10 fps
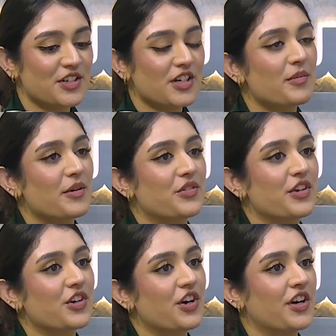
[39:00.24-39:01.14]
about the
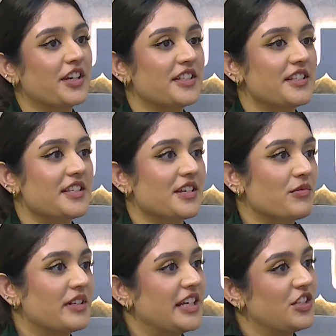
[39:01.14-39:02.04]
current
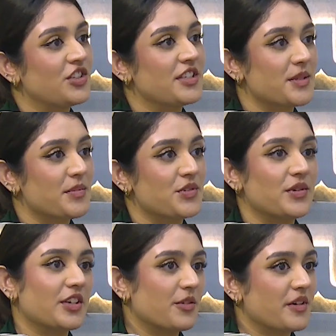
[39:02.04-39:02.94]
relations
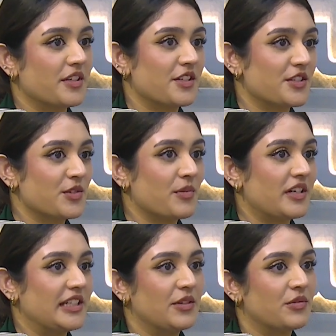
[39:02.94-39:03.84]
between Oman and
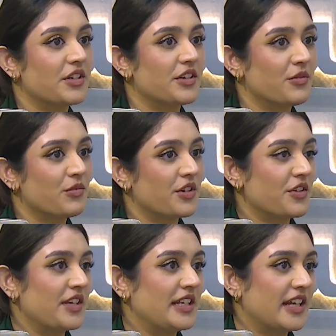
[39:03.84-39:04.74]
Somalia. What are
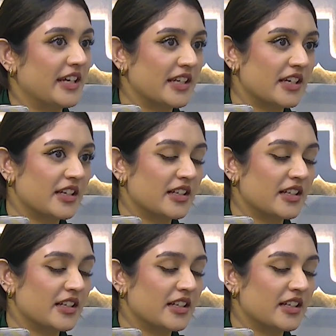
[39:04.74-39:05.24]
they like?